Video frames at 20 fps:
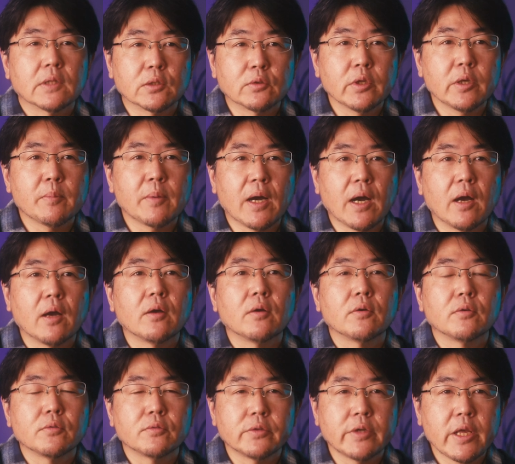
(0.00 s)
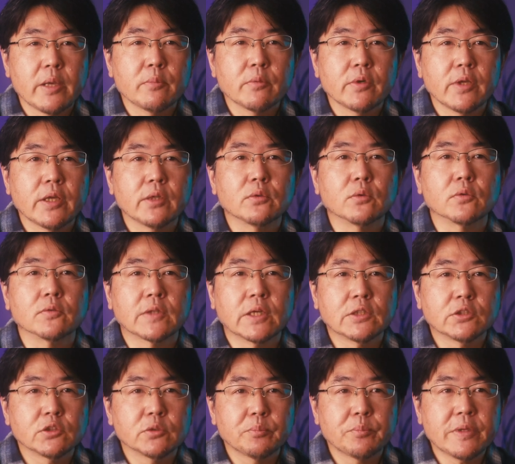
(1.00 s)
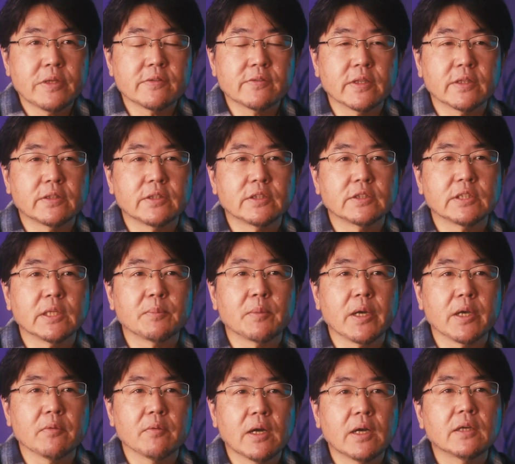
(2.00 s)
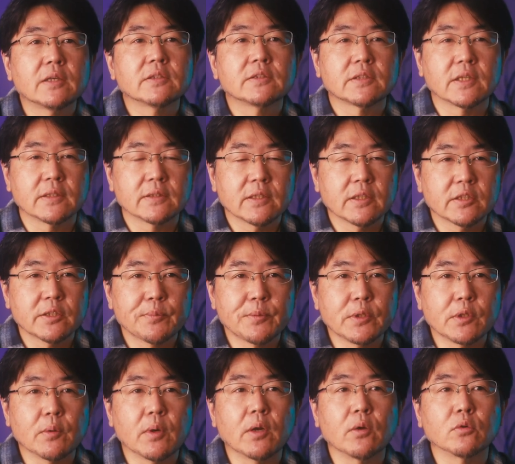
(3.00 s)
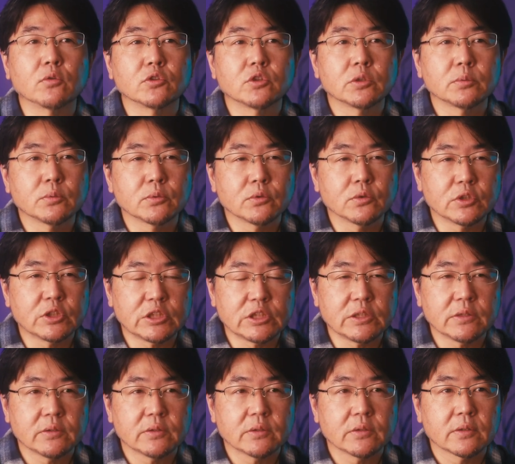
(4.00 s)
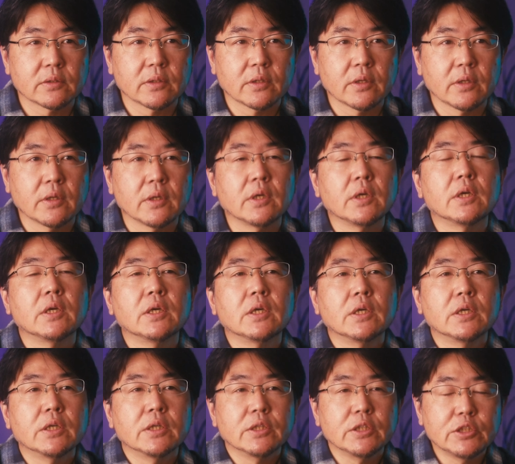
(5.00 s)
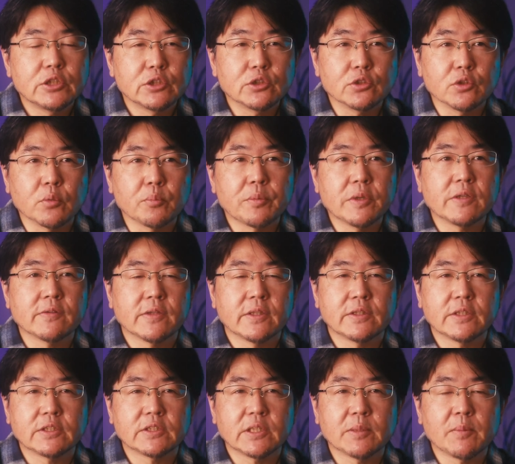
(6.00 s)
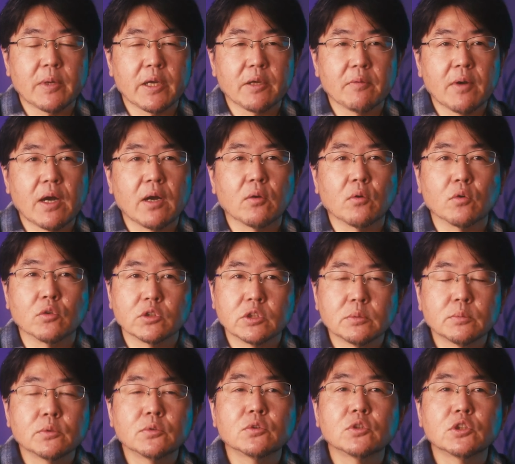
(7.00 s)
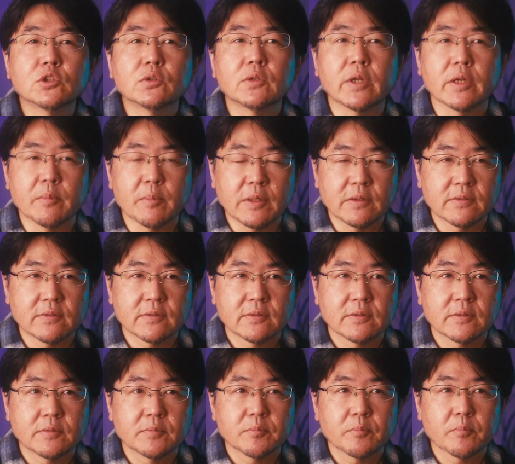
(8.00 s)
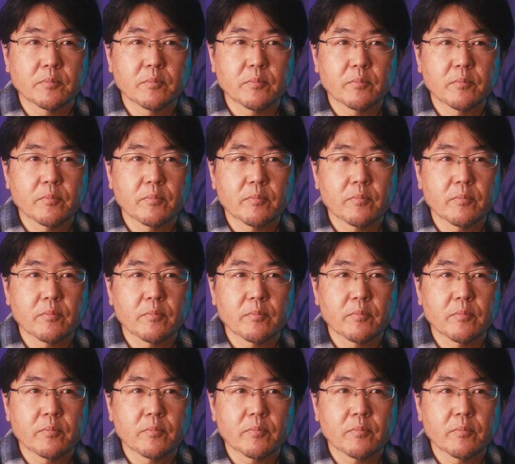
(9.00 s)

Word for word: For example, if the frame rate is set to 30p, the shutter speed should be 1 60th of a second, and if it is set to 24p, the shutter speed should be 1 50th of a second.